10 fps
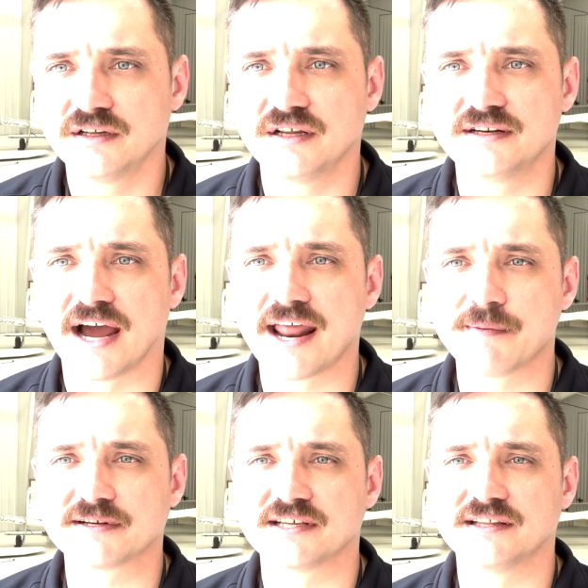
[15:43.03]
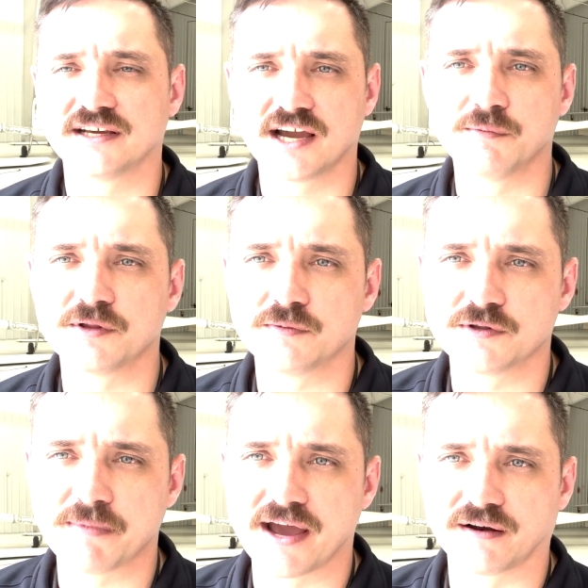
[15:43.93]
dynamics that come with
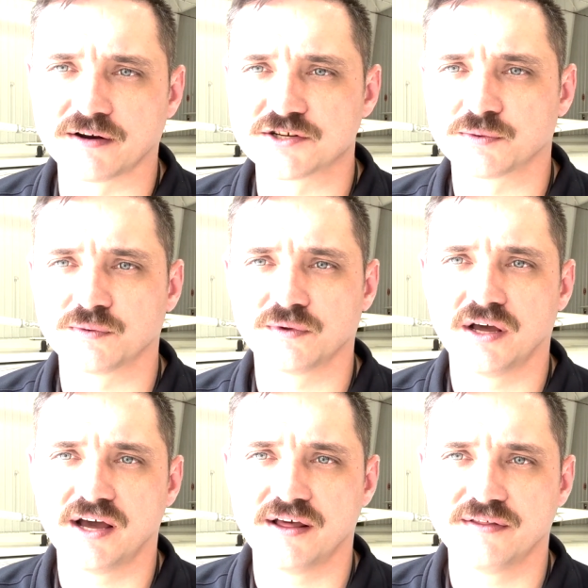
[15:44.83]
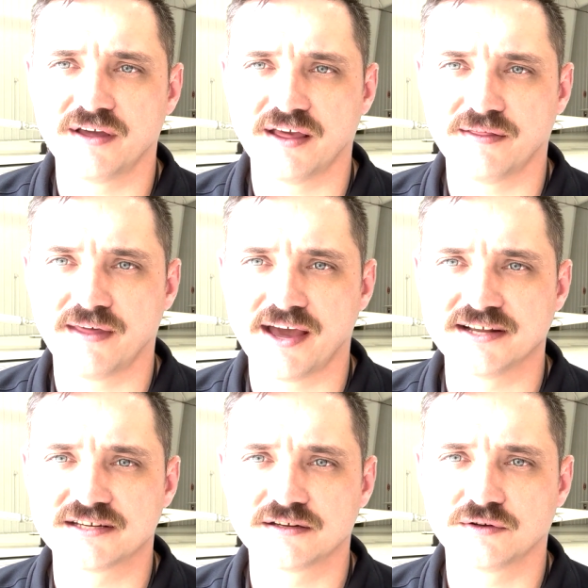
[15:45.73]
batteries and
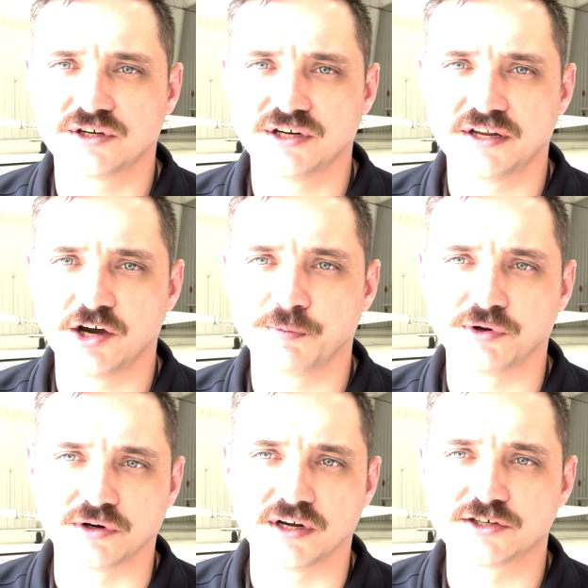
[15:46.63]
that could help your